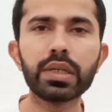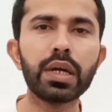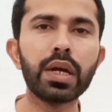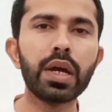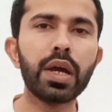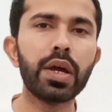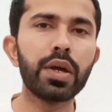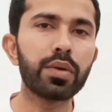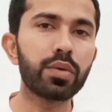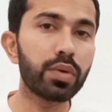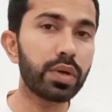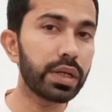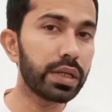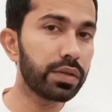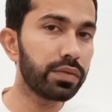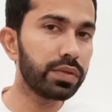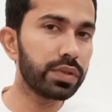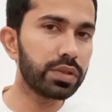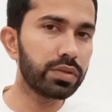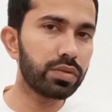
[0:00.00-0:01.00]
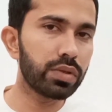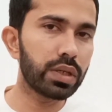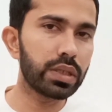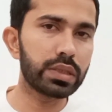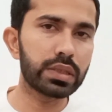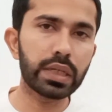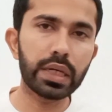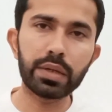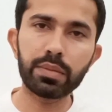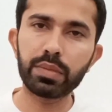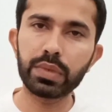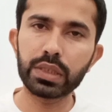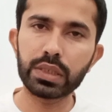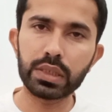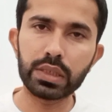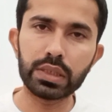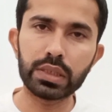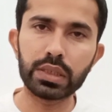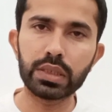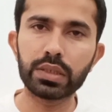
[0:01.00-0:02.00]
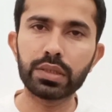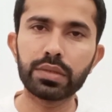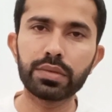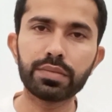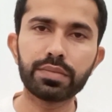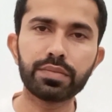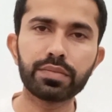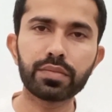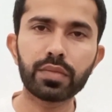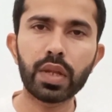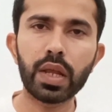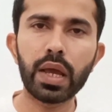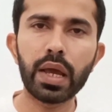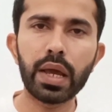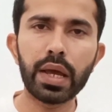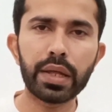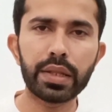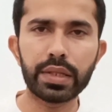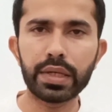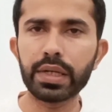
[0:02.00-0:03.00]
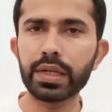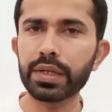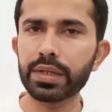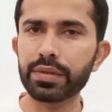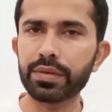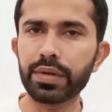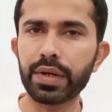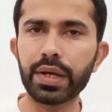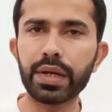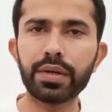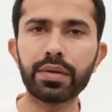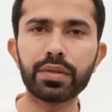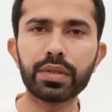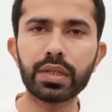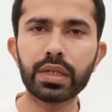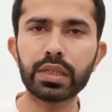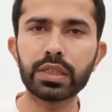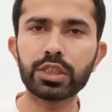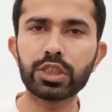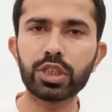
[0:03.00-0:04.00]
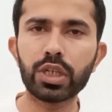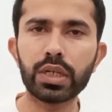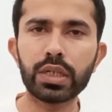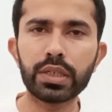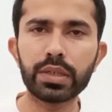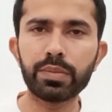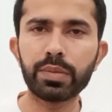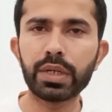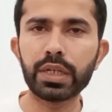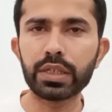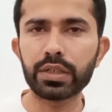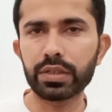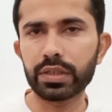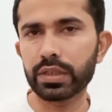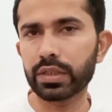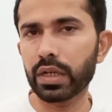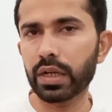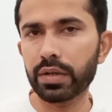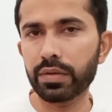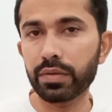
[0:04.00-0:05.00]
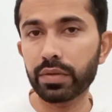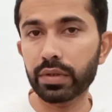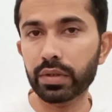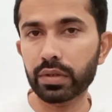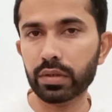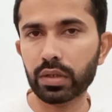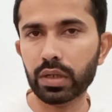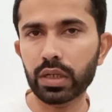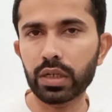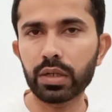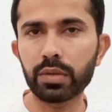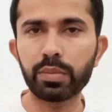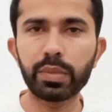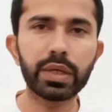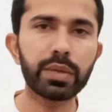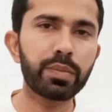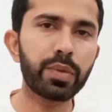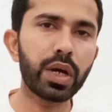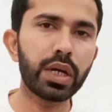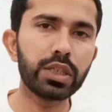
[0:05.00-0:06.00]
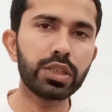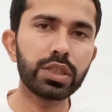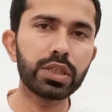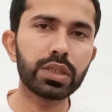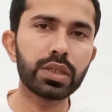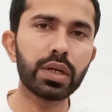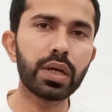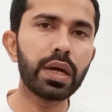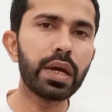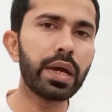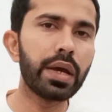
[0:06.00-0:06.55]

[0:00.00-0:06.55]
to individuals and businesses. The internet, initially a military and academic project,